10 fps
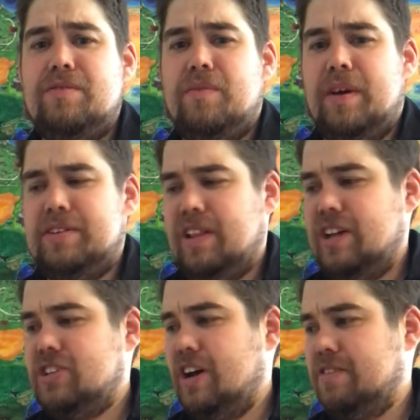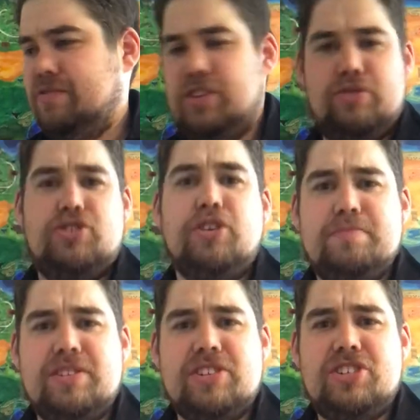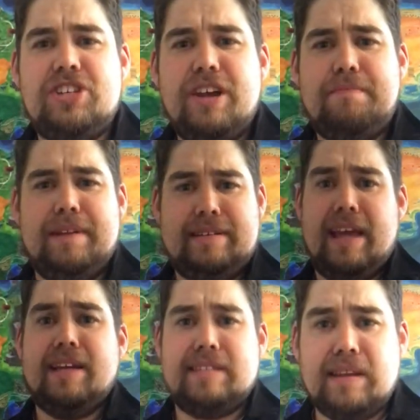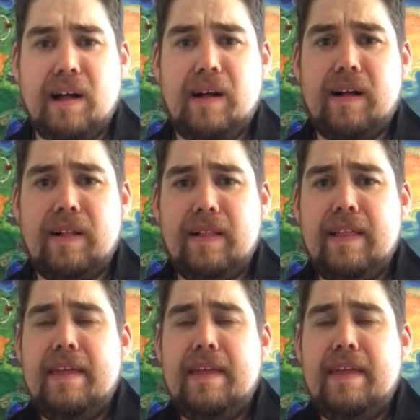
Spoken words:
when Long John usurps the ship and takes it all,